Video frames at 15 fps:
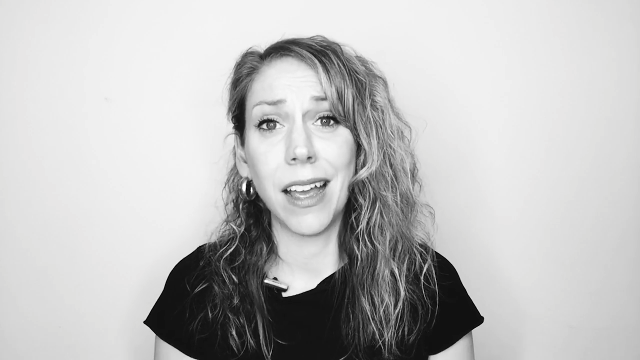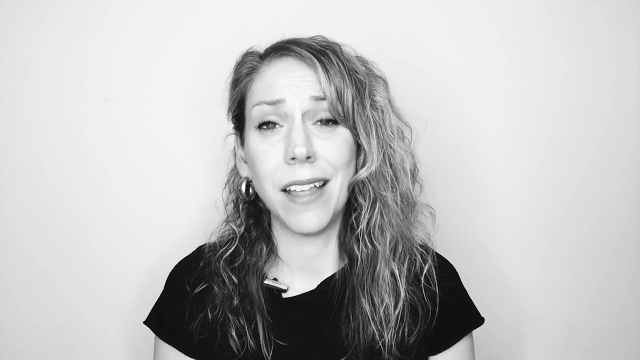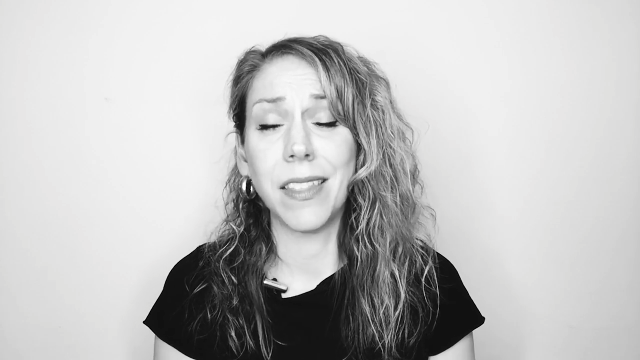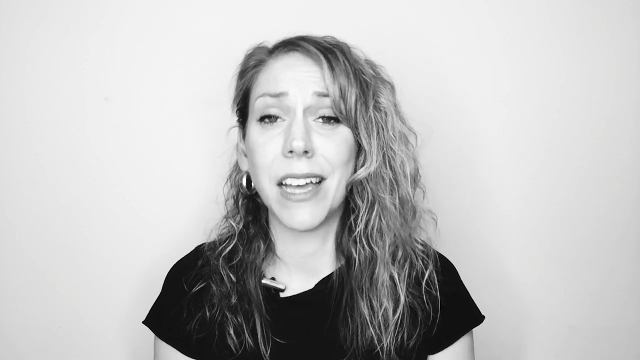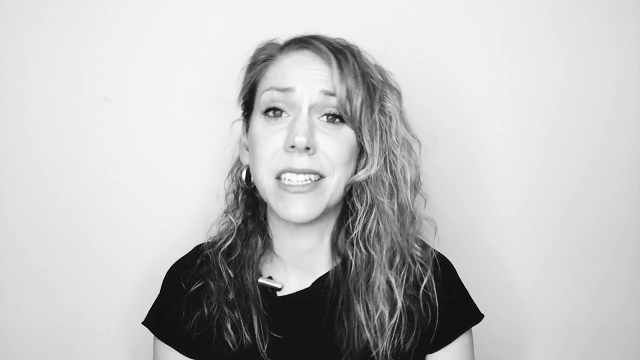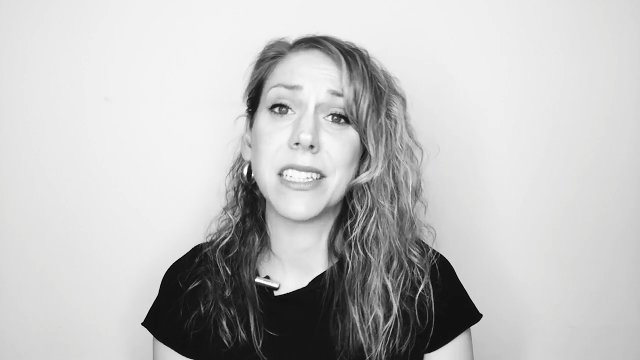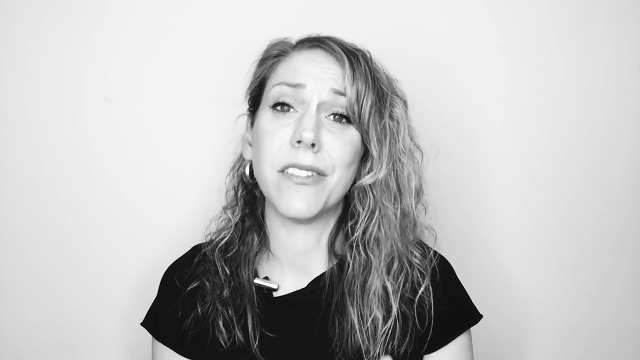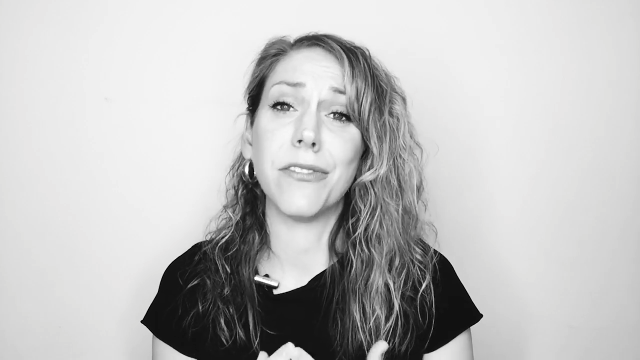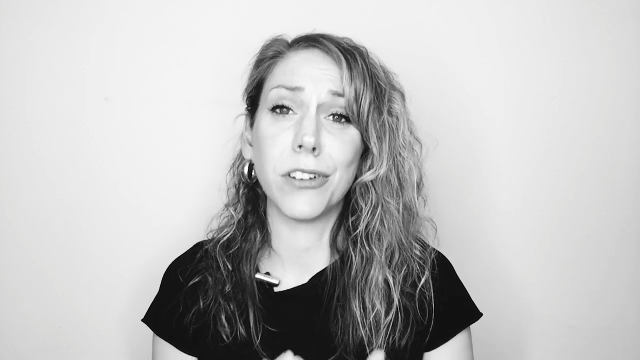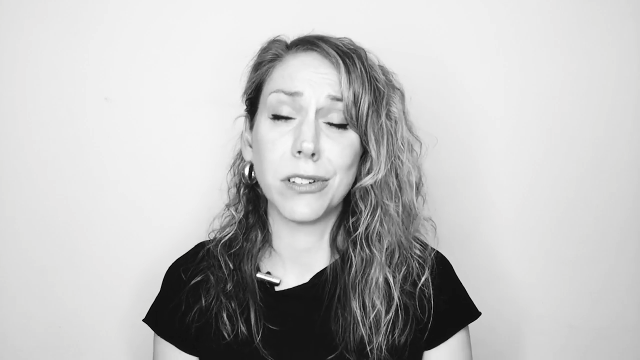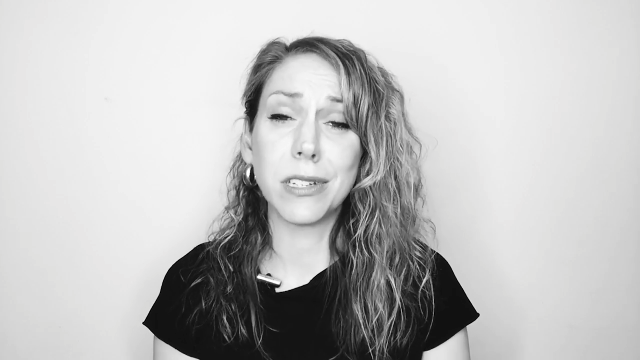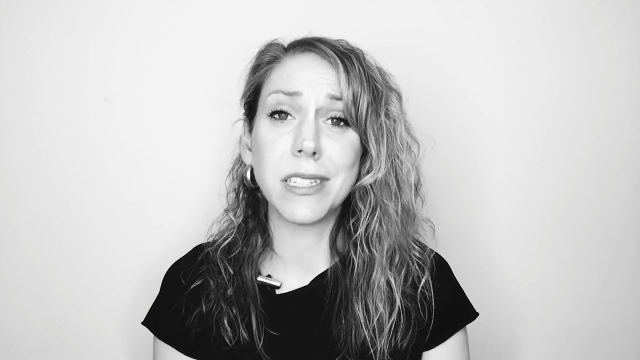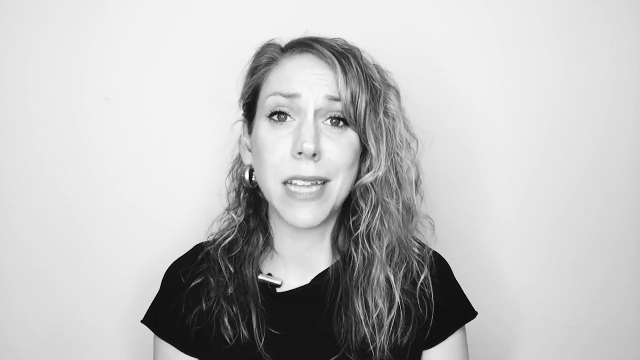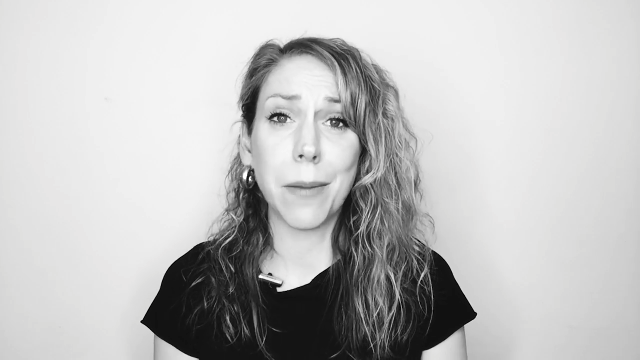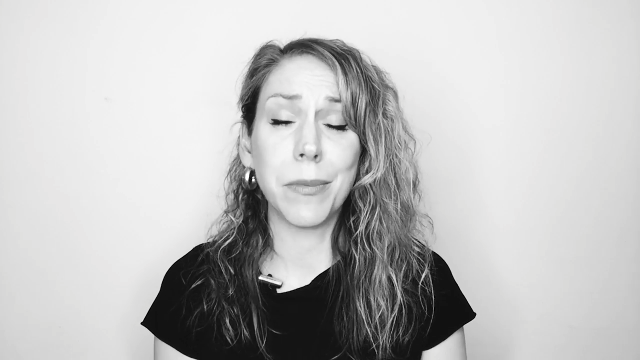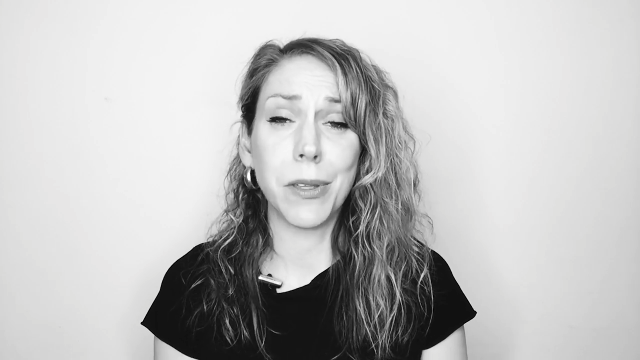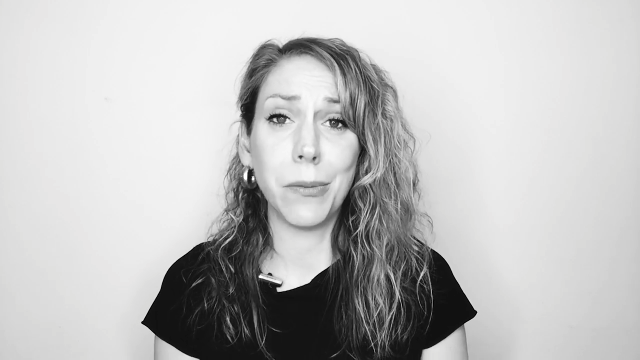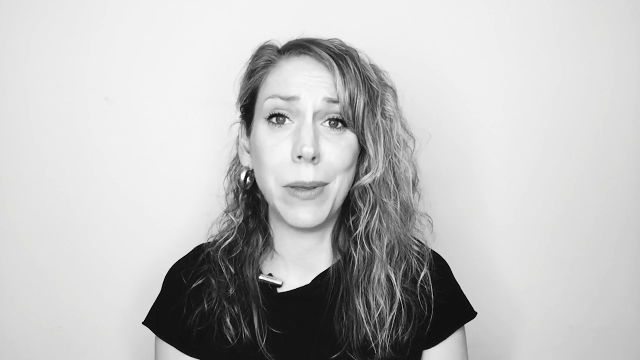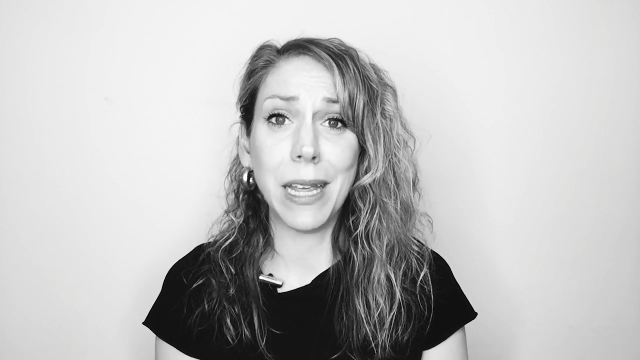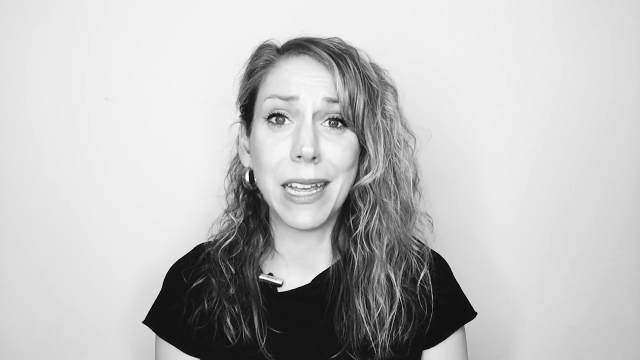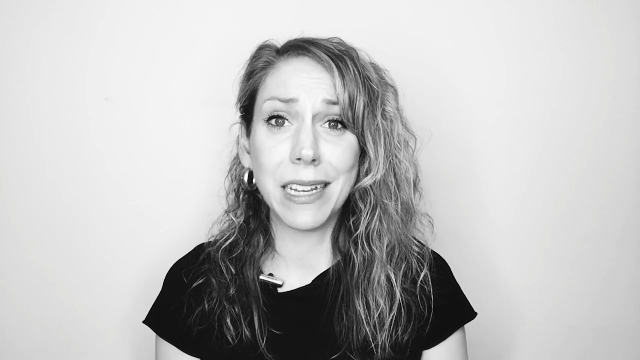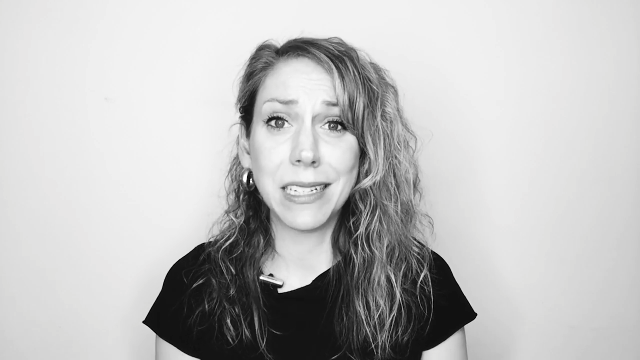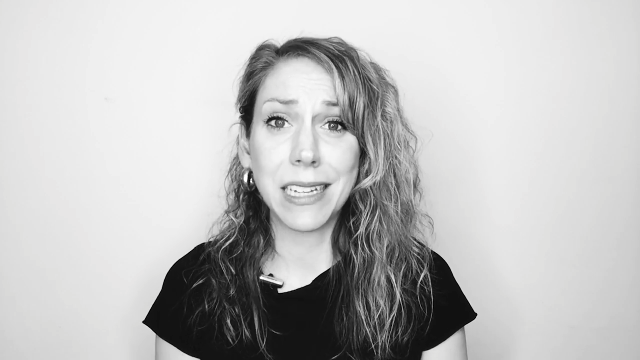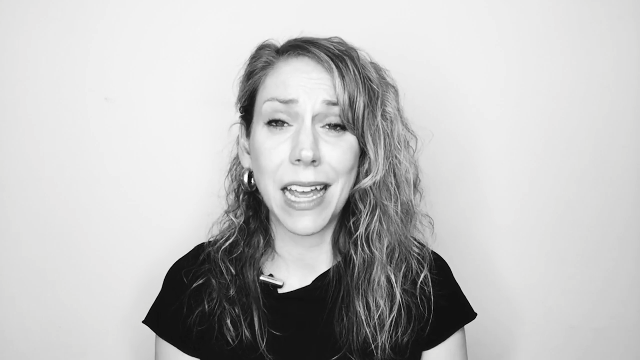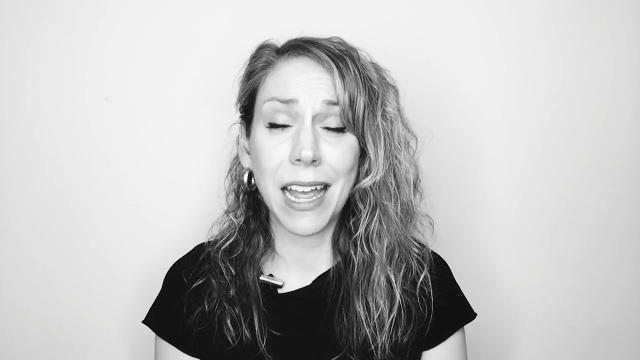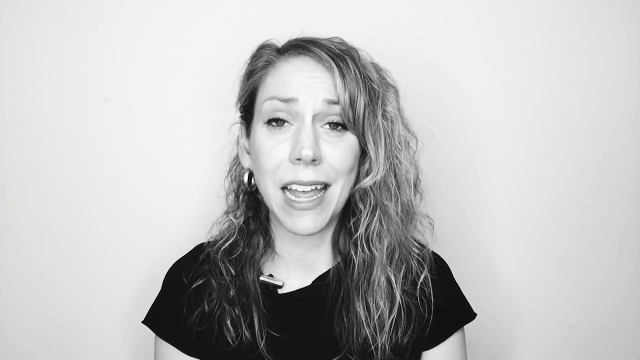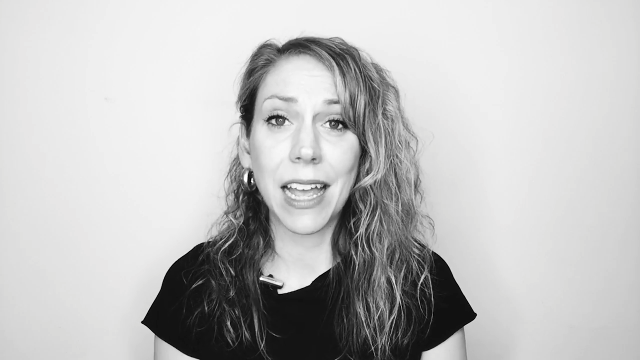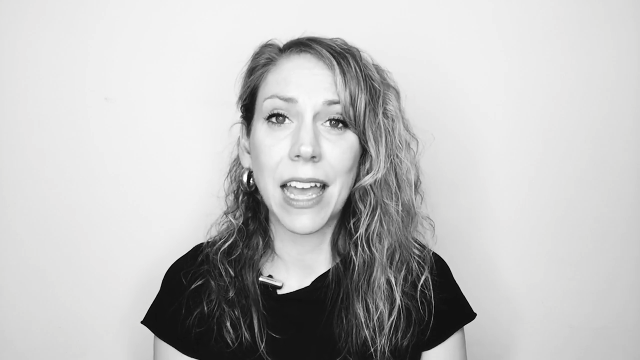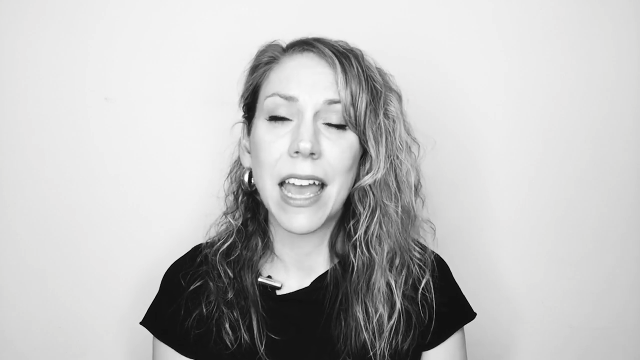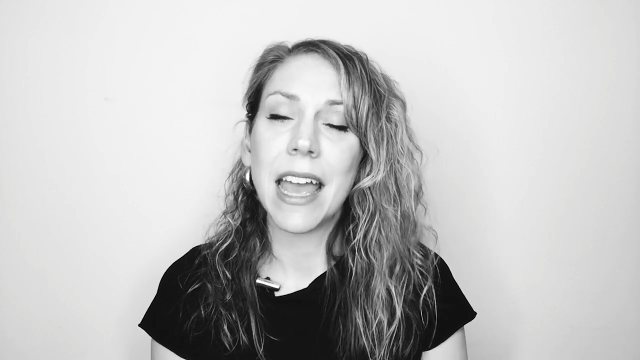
And that's the first step that we can take.